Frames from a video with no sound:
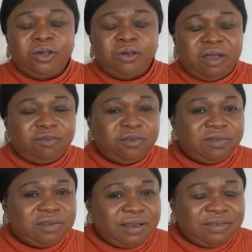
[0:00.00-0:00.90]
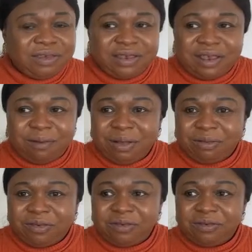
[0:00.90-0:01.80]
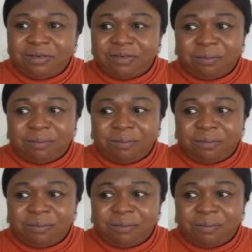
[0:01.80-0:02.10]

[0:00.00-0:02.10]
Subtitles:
you have to start thinking about it.